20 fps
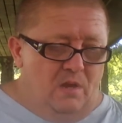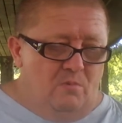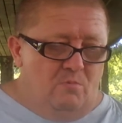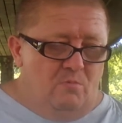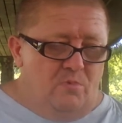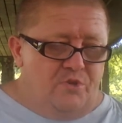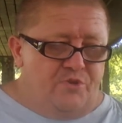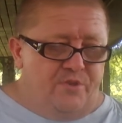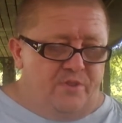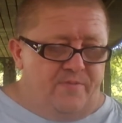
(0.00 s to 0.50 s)

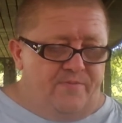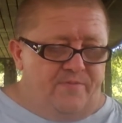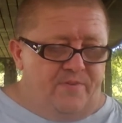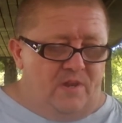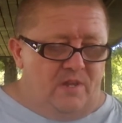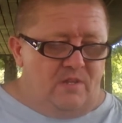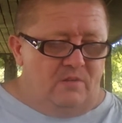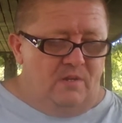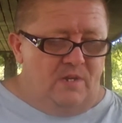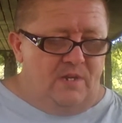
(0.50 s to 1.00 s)
Which of the
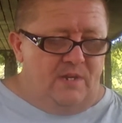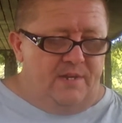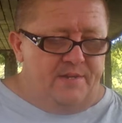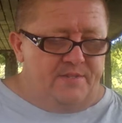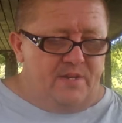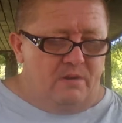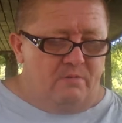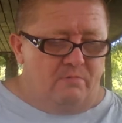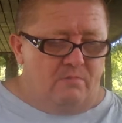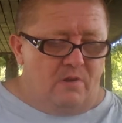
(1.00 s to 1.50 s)
following
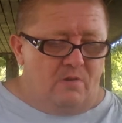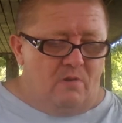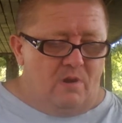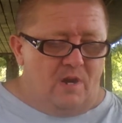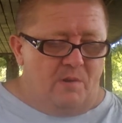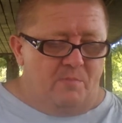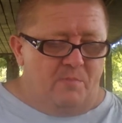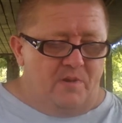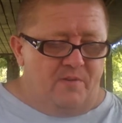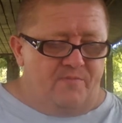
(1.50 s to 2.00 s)
is a
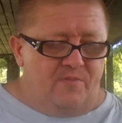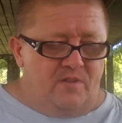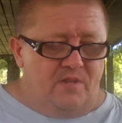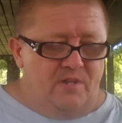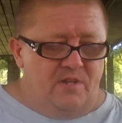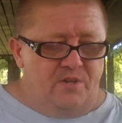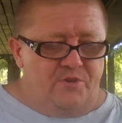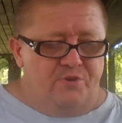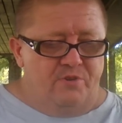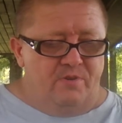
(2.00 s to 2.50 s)
requirement for
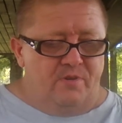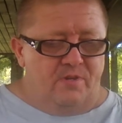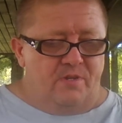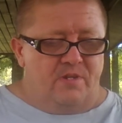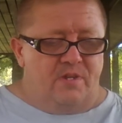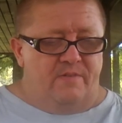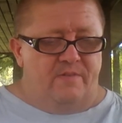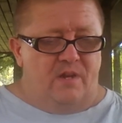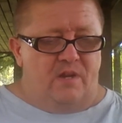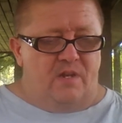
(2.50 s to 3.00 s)
the issuance
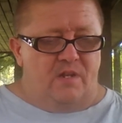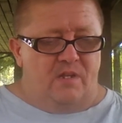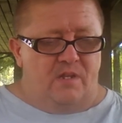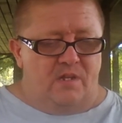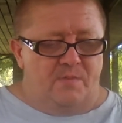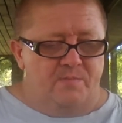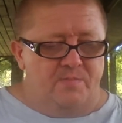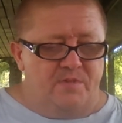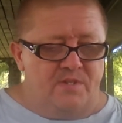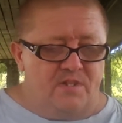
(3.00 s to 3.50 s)
of a
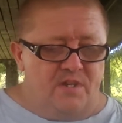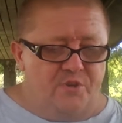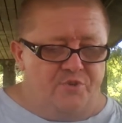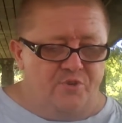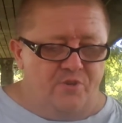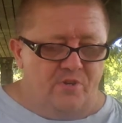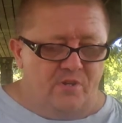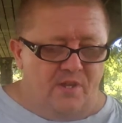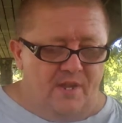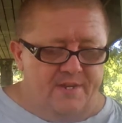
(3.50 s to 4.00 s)
club
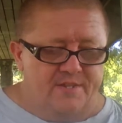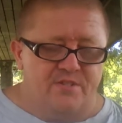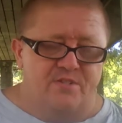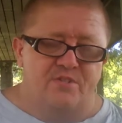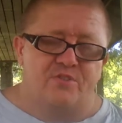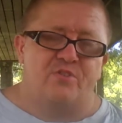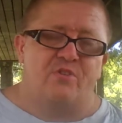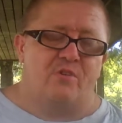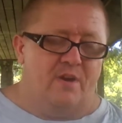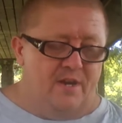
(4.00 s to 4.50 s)
station
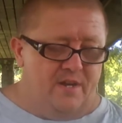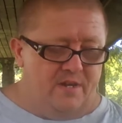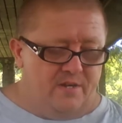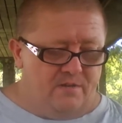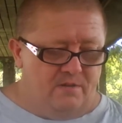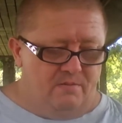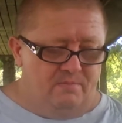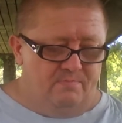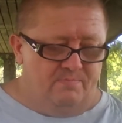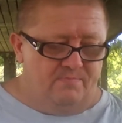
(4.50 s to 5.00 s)
license grant?
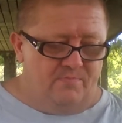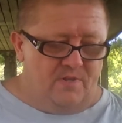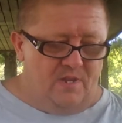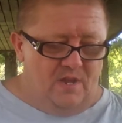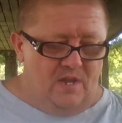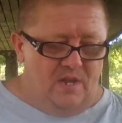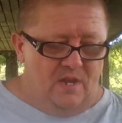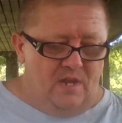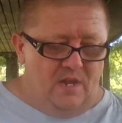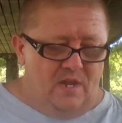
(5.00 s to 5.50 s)

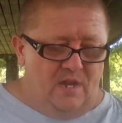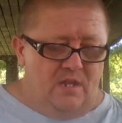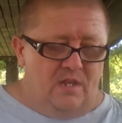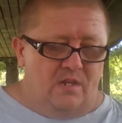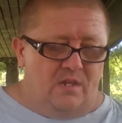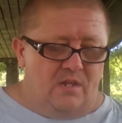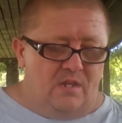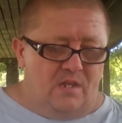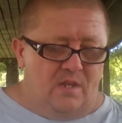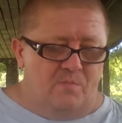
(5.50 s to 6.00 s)

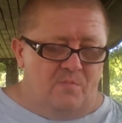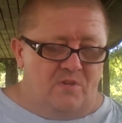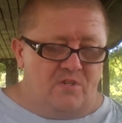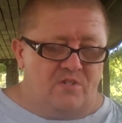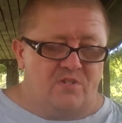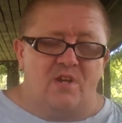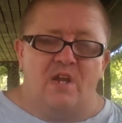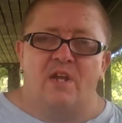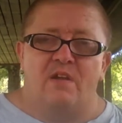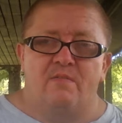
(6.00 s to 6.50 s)
The club
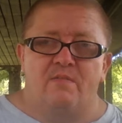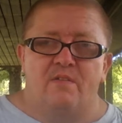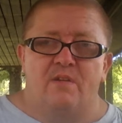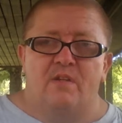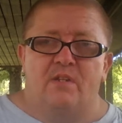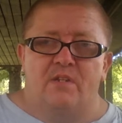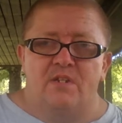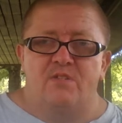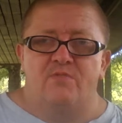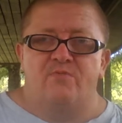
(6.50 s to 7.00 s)
must have
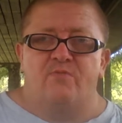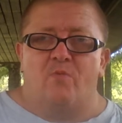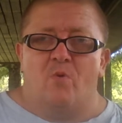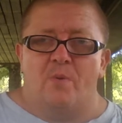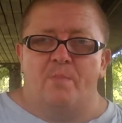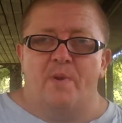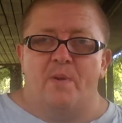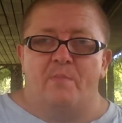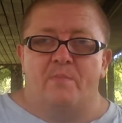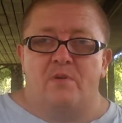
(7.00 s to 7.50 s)
at least
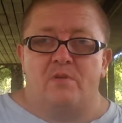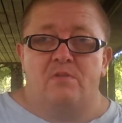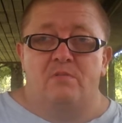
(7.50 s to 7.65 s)
4 members.